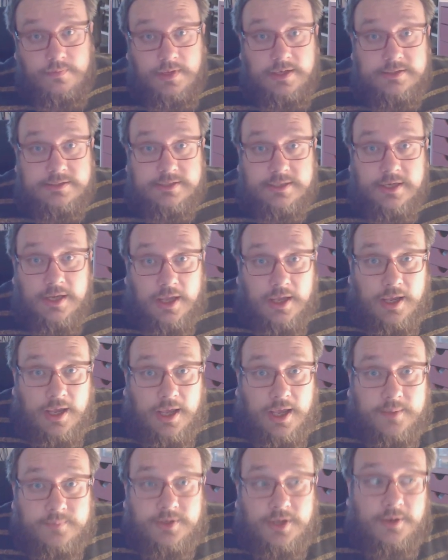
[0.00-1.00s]
didn't get a
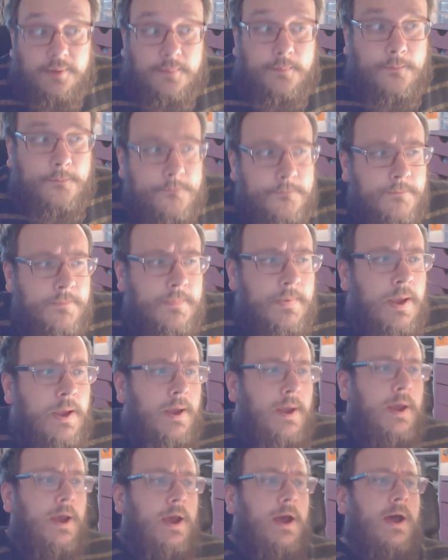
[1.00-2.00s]
game done.
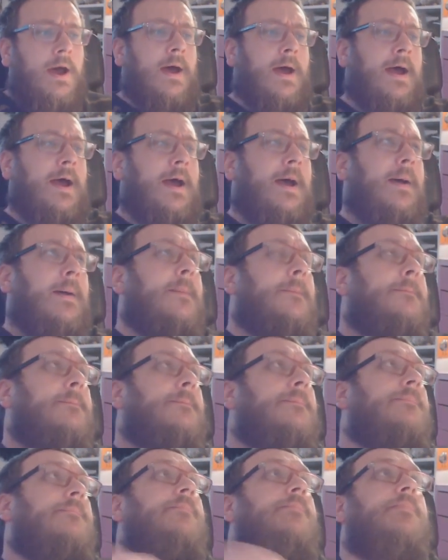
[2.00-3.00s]

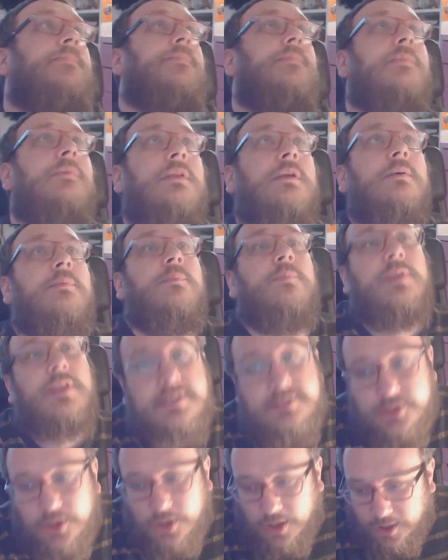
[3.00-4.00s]
But
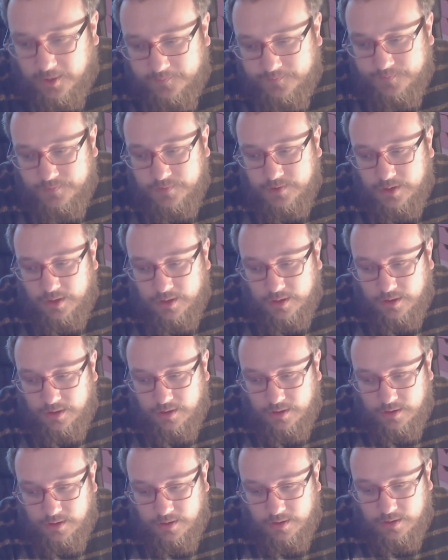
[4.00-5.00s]
that's okay.
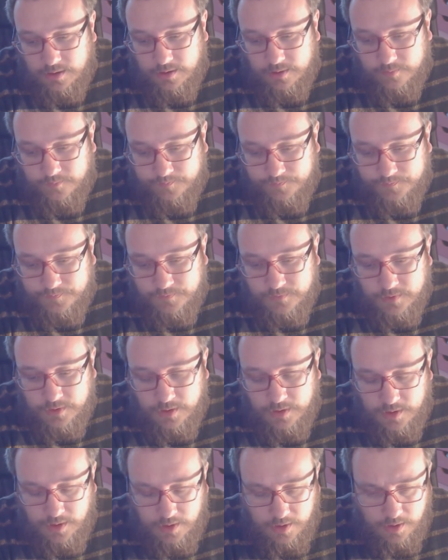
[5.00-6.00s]

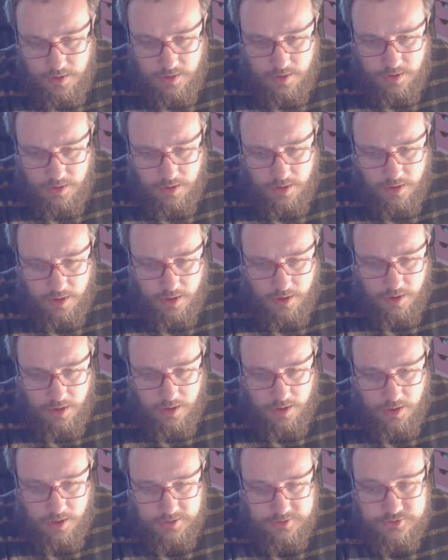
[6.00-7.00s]

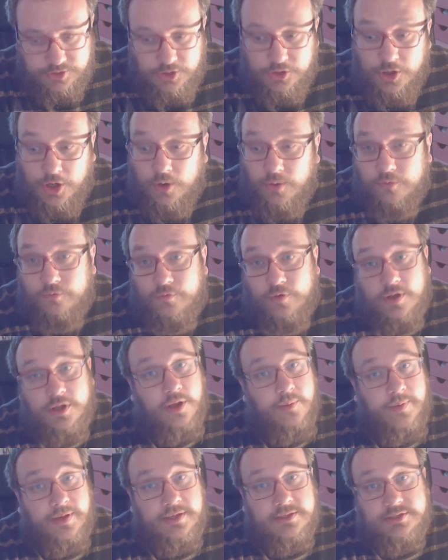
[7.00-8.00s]
I don't know if I'll
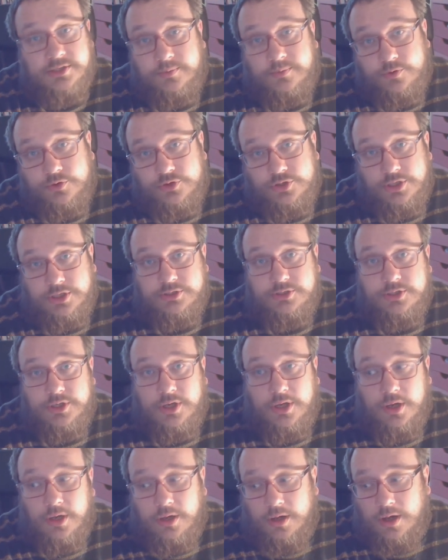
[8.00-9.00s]
go back to that project.
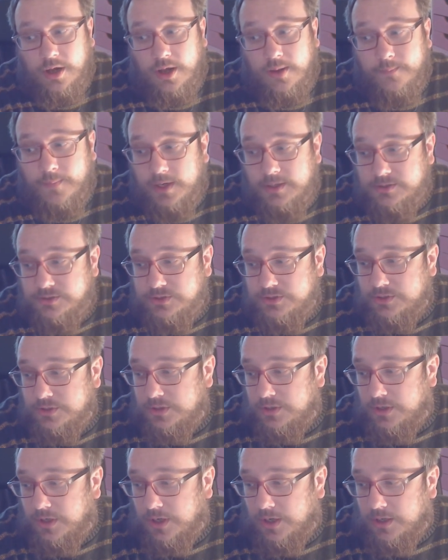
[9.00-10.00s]
I might.
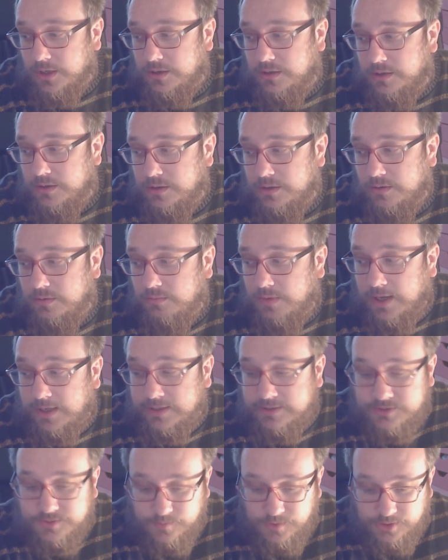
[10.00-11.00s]
I
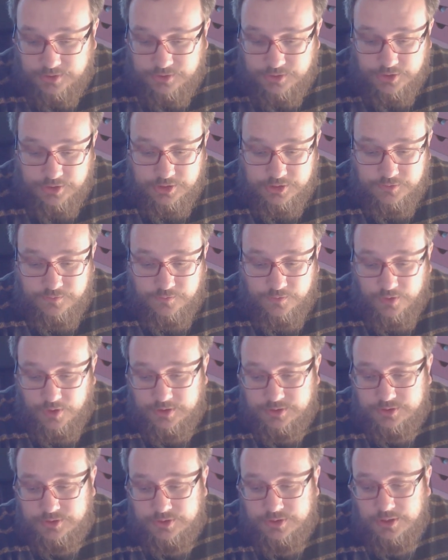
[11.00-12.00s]
had some nice ideas for
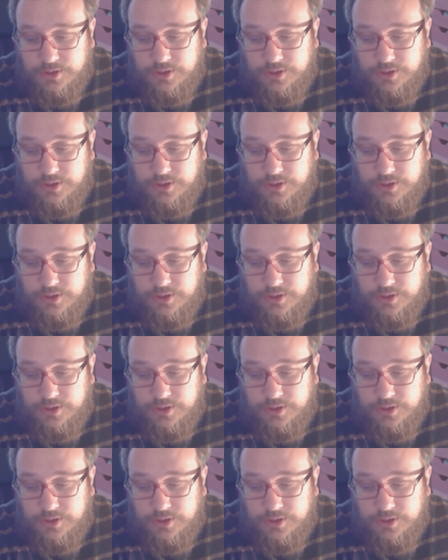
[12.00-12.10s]
it.